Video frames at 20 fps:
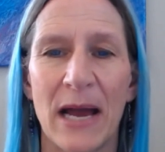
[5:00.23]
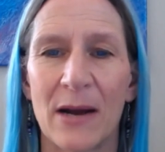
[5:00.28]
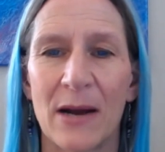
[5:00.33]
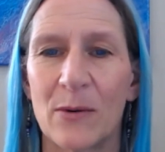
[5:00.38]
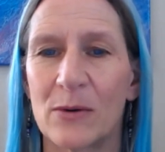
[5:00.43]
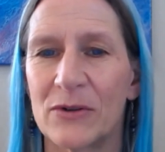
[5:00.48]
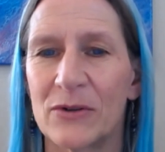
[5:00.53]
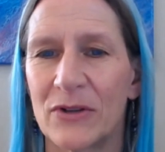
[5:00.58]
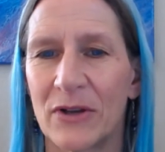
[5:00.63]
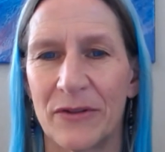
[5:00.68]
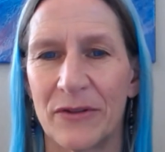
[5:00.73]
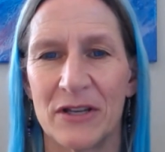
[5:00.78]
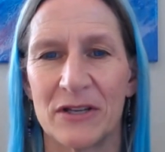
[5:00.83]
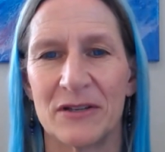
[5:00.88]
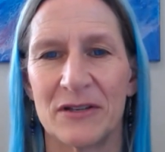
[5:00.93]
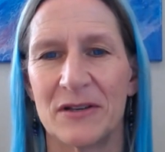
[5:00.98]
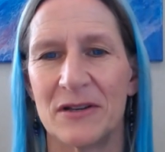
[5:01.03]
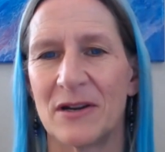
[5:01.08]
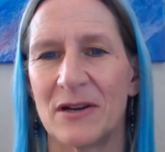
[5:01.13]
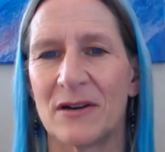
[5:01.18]
backwards on
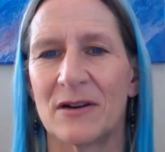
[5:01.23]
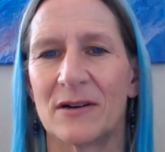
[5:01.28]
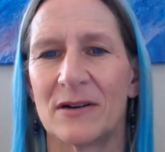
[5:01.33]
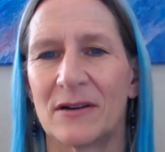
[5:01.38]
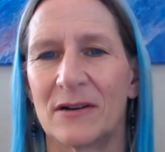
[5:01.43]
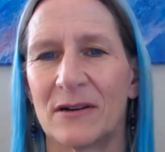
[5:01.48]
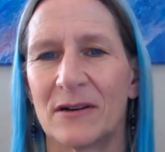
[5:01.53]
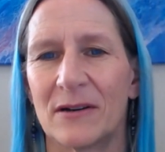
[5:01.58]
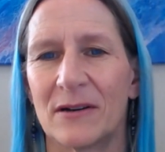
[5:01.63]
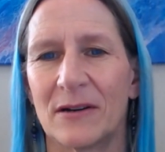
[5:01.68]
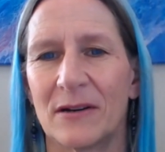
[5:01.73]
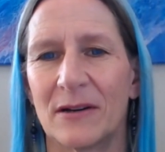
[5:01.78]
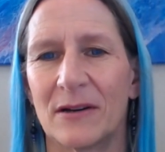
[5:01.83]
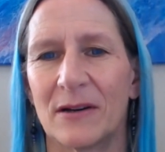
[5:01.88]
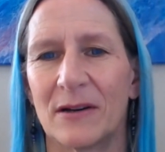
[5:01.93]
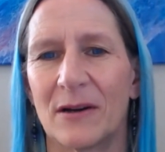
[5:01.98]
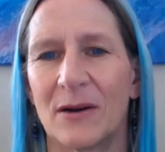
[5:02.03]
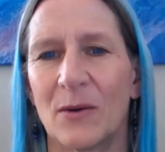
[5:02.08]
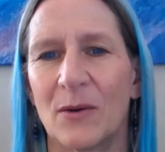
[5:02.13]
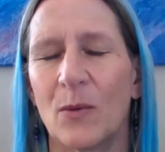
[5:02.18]
this year,
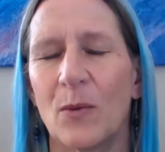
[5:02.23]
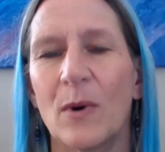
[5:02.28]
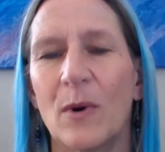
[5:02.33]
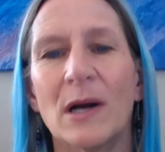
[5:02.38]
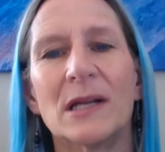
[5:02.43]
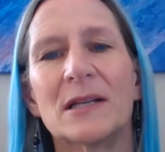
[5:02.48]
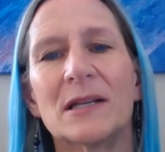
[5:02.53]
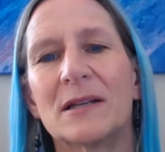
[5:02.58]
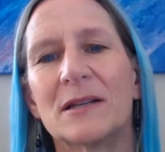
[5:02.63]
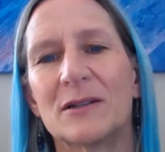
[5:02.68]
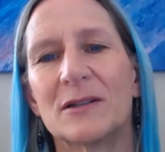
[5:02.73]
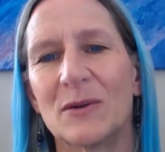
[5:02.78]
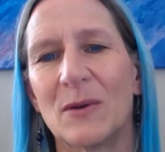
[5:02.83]
what